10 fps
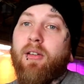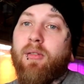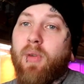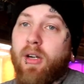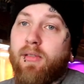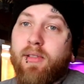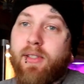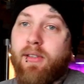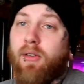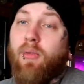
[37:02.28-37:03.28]
you know,
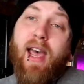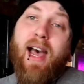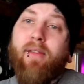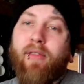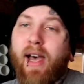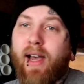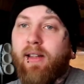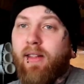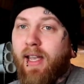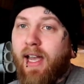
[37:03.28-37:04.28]
don't have
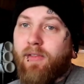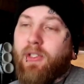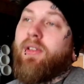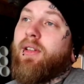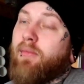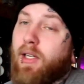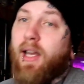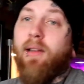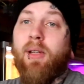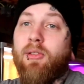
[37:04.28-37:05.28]
that and they have to, then
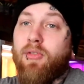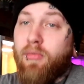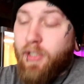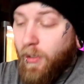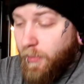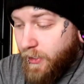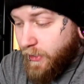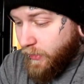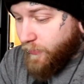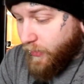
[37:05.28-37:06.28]
yeah, man, do
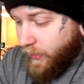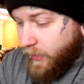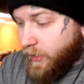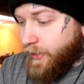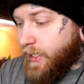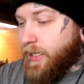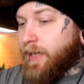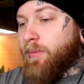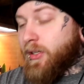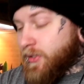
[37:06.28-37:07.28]
DBT if you think you need
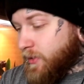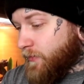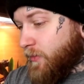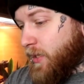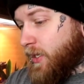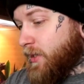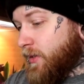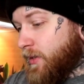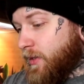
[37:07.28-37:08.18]
it. Personally, for me,